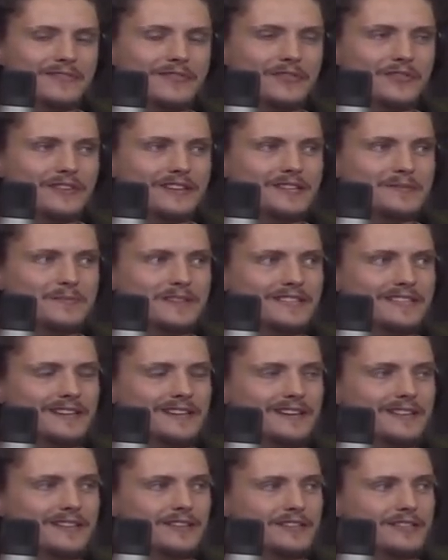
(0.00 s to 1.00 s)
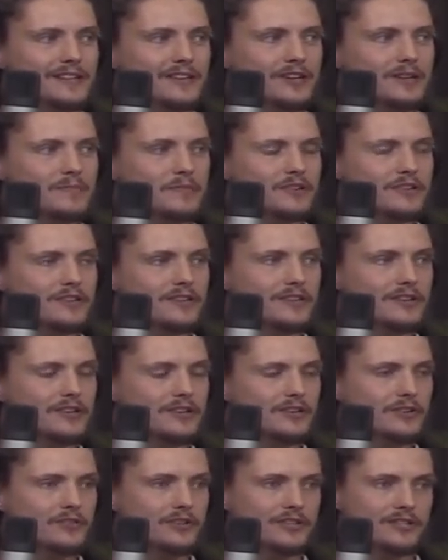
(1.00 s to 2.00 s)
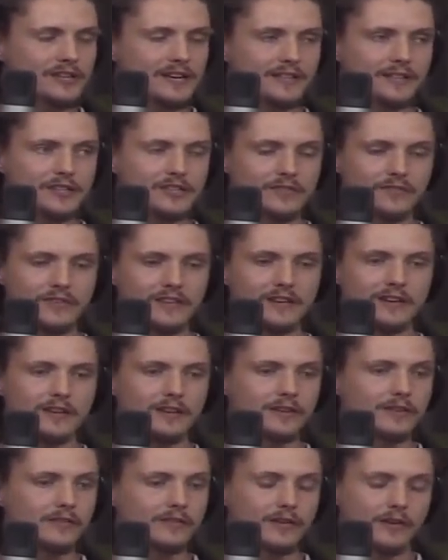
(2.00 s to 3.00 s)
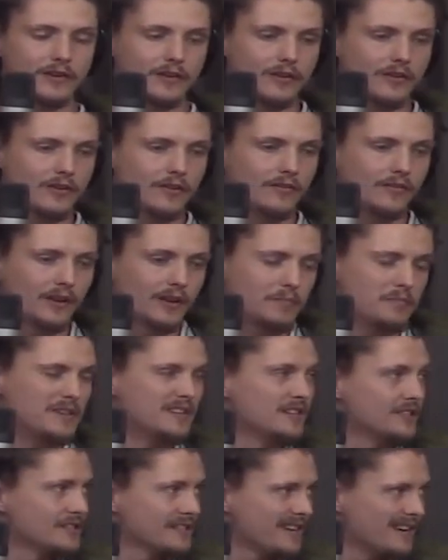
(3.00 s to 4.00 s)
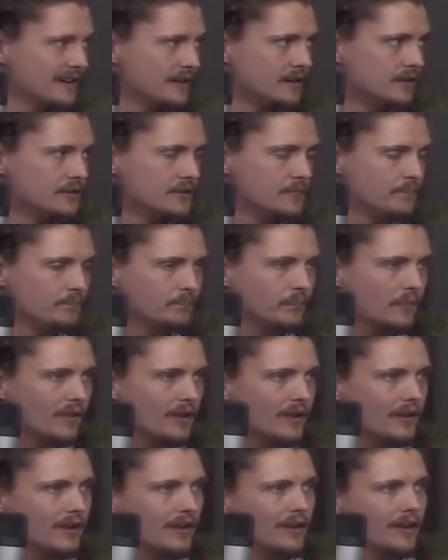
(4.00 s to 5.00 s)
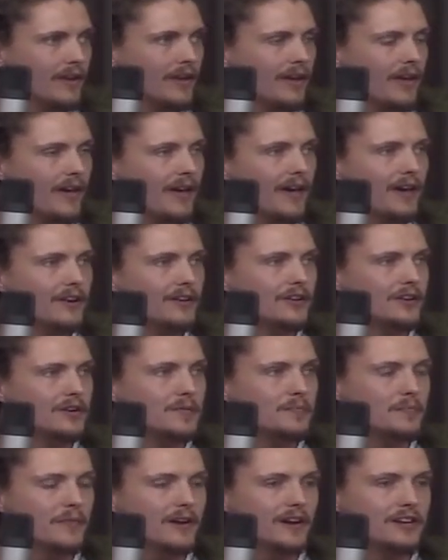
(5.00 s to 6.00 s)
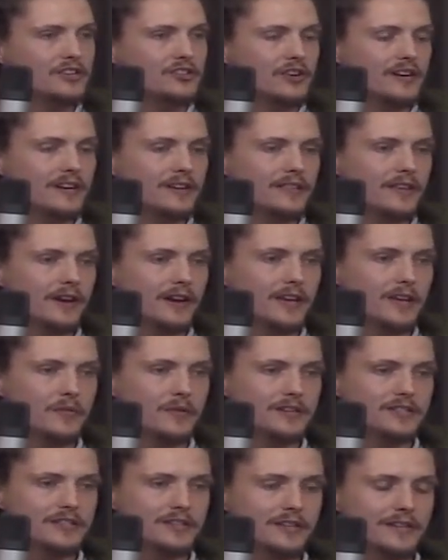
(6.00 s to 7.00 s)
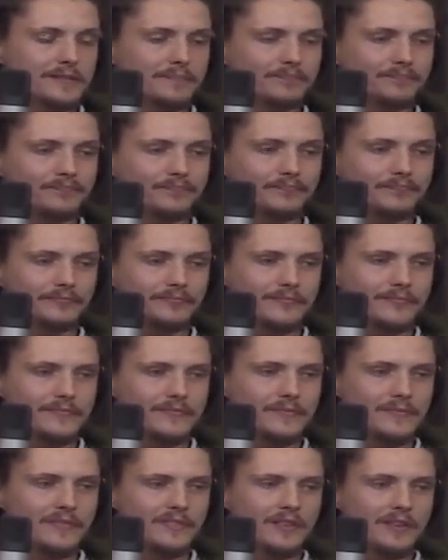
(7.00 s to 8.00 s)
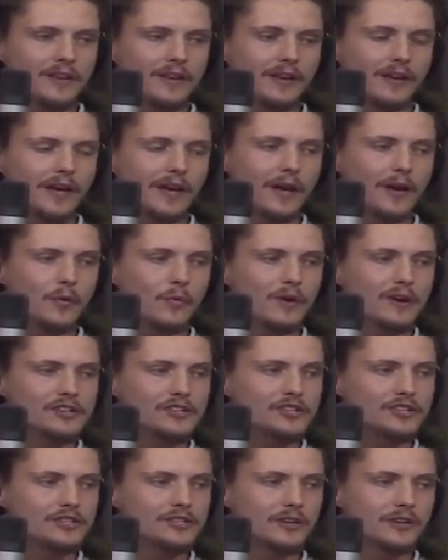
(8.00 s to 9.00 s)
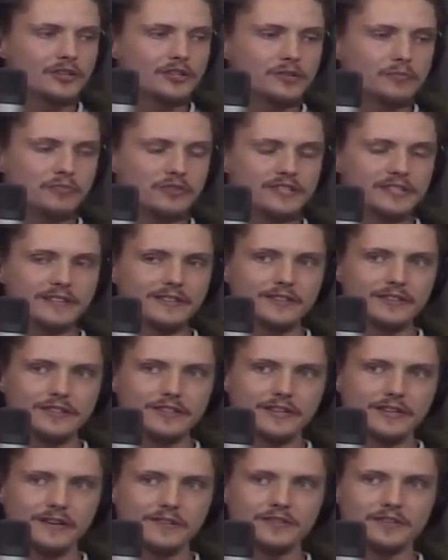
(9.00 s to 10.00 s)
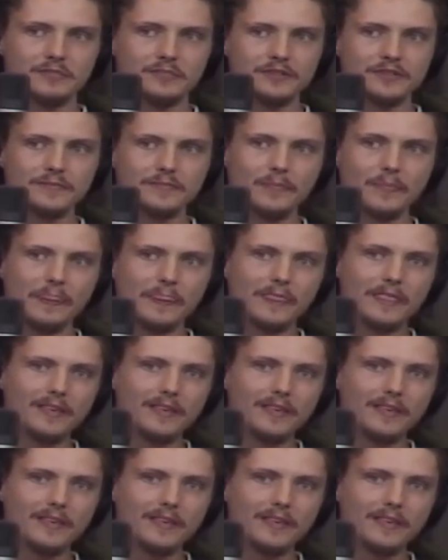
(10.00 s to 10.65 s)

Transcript: before this particular ceremony, you know, I just had this feeling of like being scared. Mm. And um, I drank the ayahuasca. And when she started to present herself to me,